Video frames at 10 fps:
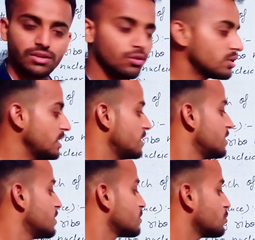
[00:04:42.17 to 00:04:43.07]

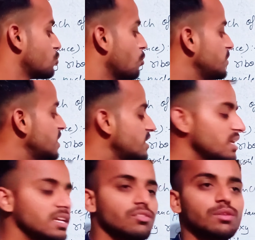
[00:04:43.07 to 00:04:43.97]
Okay, so dominant
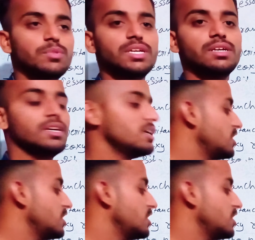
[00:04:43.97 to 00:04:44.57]
allele will be